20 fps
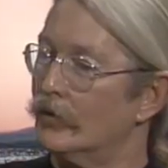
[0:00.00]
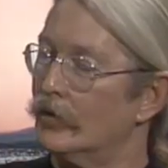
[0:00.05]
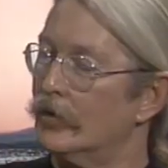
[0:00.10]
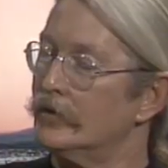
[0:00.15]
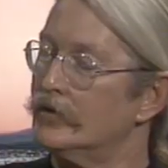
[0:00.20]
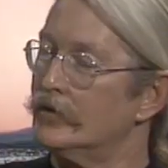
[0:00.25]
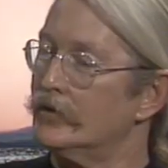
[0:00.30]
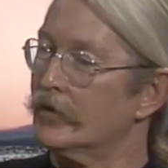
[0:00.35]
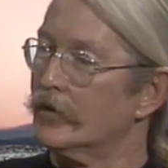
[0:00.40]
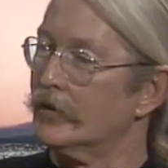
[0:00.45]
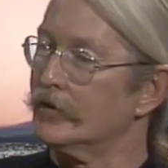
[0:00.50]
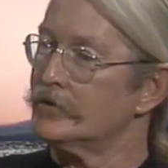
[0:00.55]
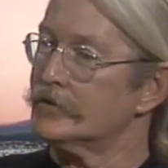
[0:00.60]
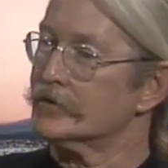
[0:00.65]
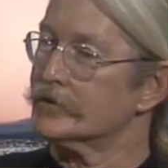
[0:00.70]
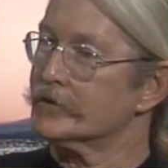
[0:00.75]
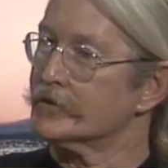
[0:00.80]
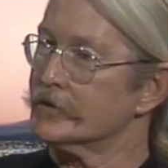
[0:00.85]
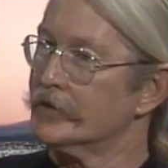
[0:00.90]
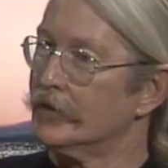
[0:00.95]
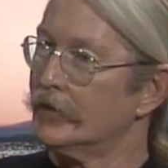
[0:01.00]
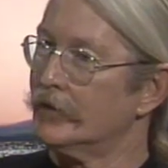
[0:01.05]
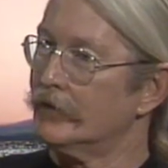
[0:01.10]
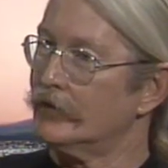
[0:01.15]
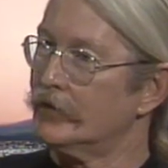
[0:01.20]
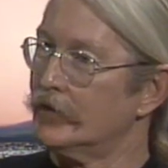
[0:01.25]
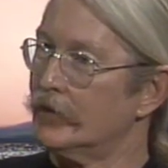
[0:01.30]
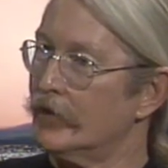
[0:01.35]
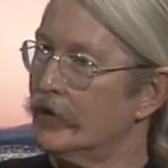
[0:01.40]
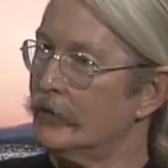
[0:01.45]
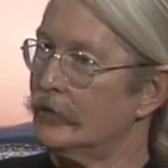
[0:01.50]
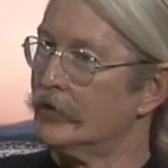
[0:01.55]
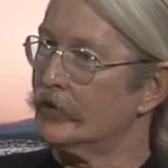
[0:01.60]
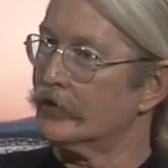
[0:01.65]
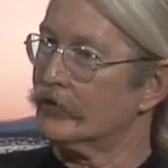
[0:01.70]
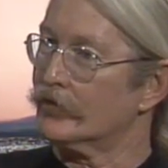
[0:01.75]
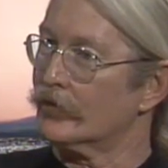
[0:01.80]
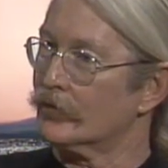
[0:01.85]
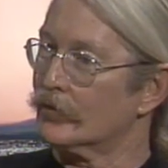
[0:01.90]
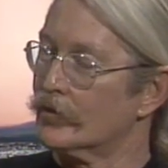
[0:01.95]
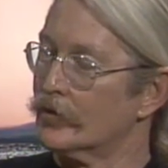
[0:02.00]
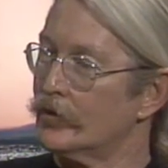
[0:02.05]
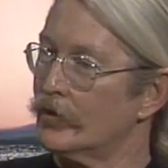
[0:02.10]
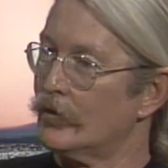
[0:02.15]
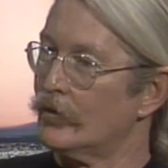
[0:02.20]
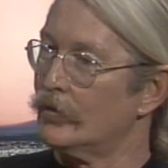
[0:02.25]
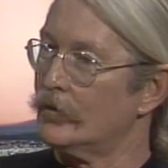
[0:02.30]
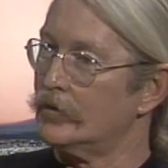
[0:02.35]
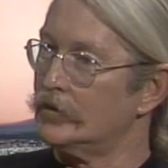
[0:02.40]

Well, you hurt yourself, you know, I mean, there's a real